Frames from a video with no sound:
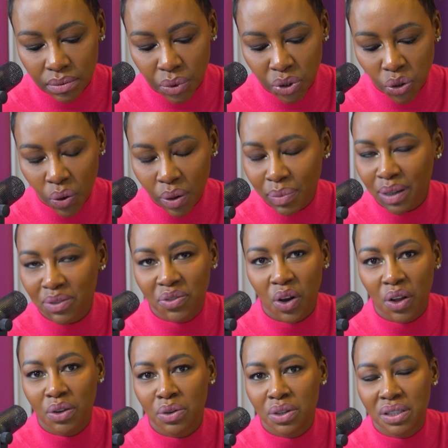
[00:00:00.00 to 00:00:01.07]
We're talking about
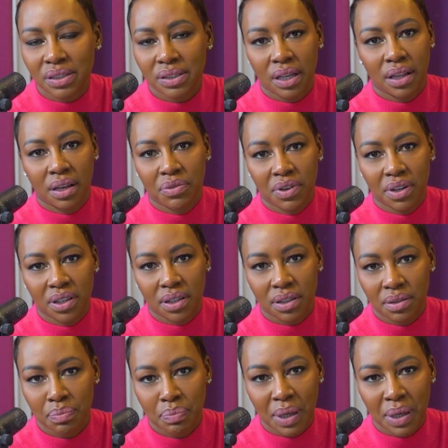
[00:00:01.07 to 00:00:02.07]
fatherhood in South Africa,